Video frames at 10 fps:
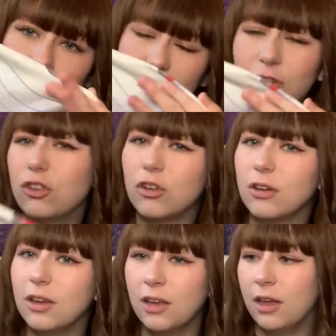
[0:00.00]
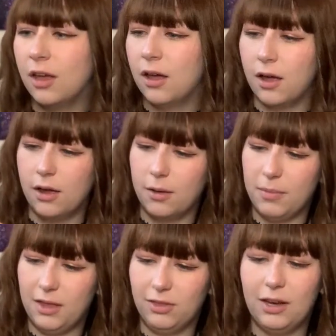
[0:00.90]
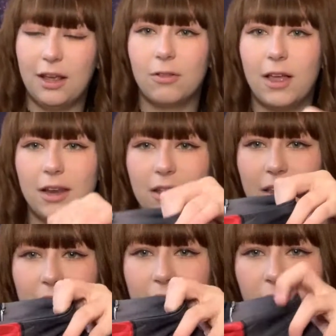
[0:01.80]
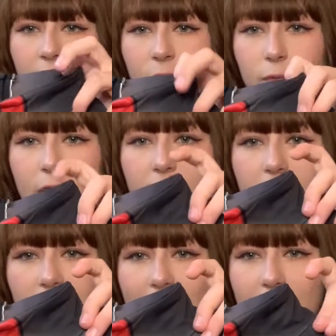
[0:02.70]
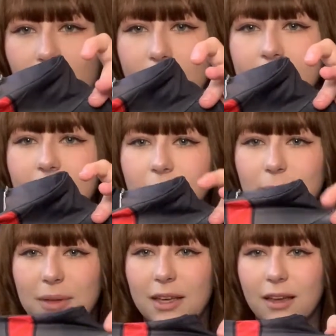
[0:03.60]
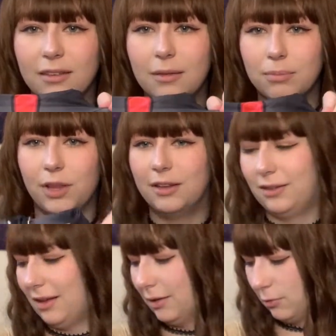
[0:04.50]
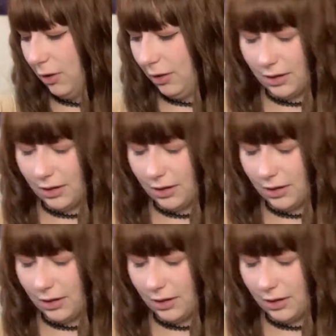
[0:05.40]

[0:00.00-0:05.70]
featured, and the neckline is really not that obvious because it blends in really